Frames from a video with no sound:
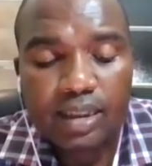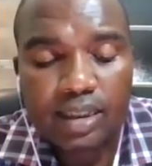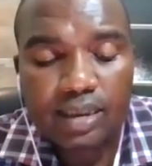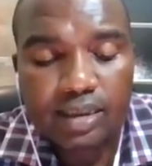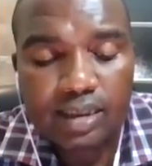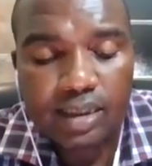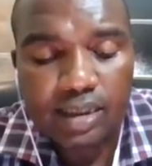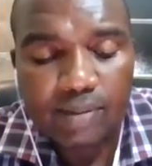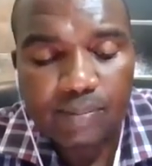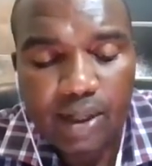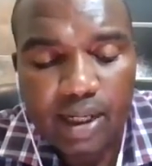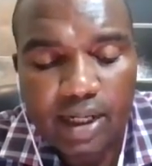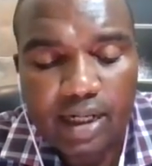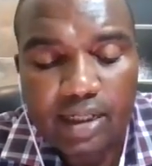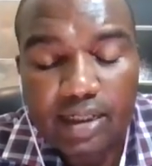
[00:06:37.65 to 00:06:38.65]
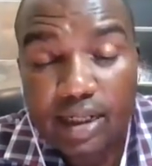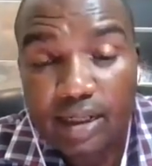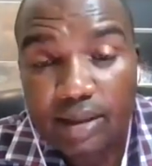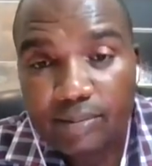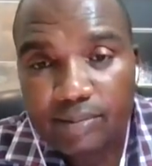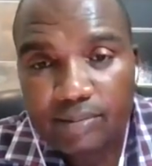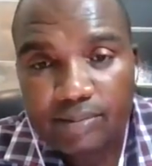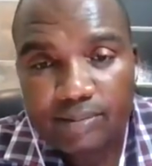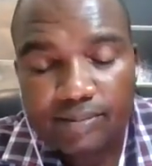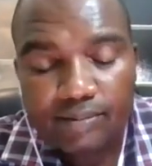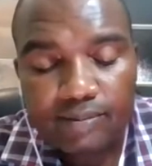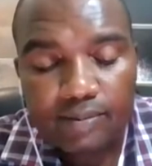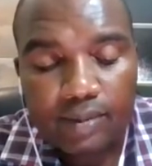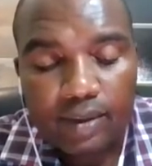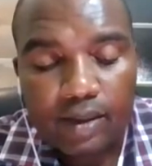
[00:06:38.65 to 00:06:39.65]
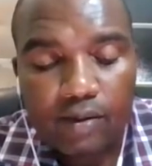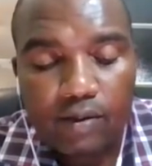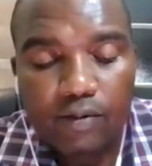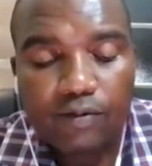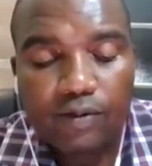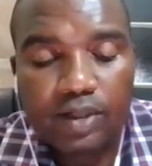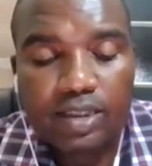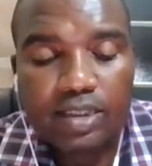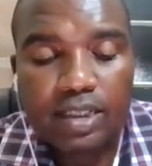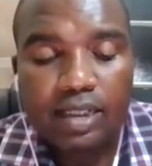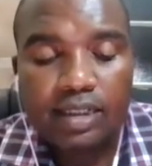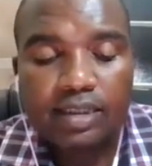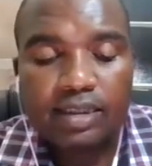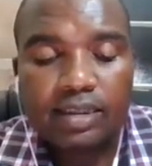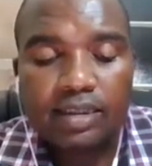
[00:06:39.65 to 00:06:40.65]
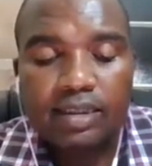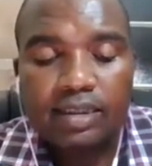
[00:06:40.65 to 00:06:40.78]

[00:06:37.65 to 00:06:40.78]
that a paradigm of research